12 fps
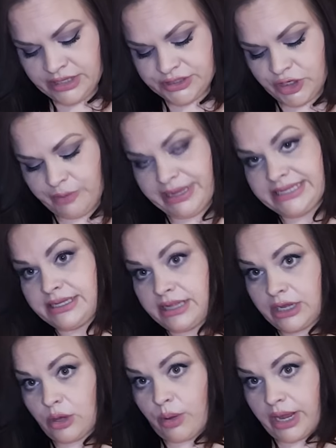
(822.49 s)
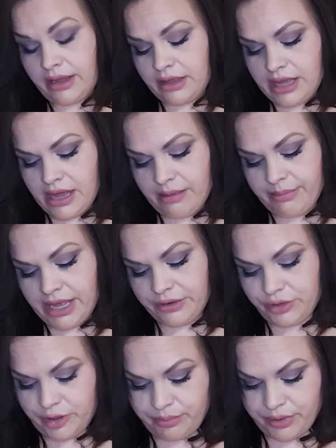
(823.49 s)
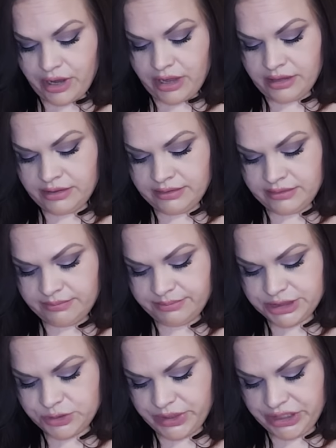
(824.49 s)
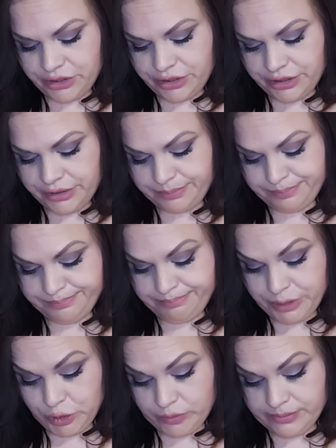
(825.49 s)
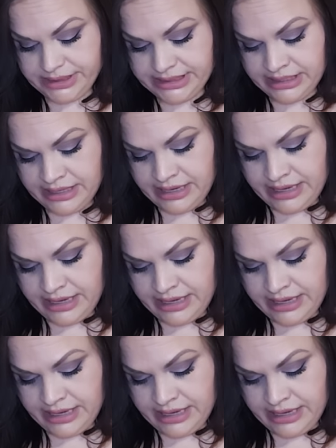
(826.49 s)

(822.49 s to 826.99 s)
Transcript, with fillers: So you're basically going um, under your bra between your boobs